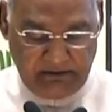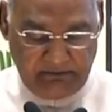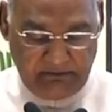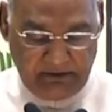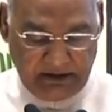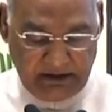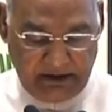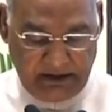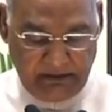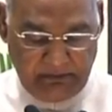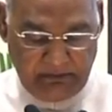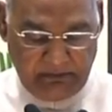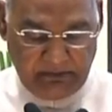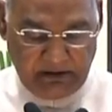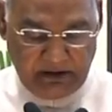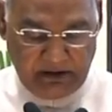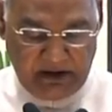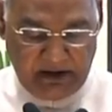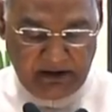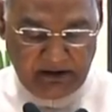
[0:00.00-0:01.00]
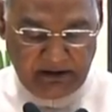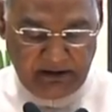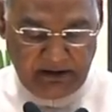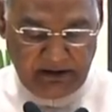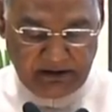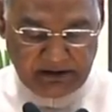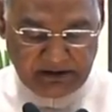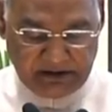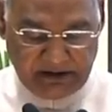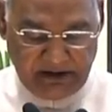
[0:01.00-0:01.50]
will give
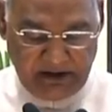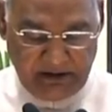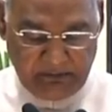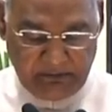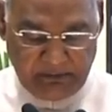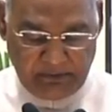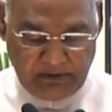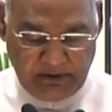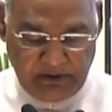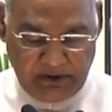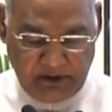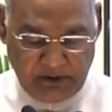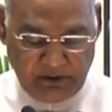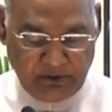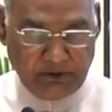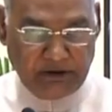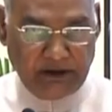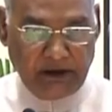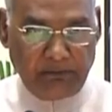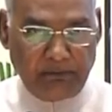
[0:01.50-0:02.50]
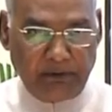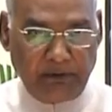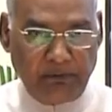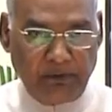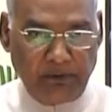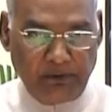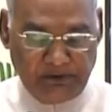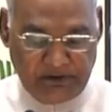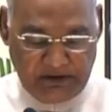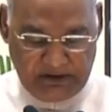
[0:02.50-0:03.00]
concrete shape to their
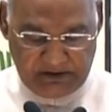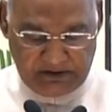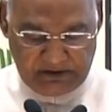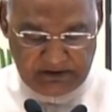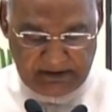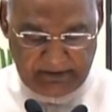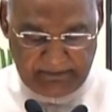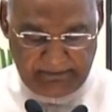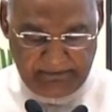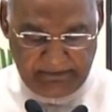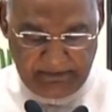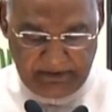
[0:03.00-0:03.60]
proposals.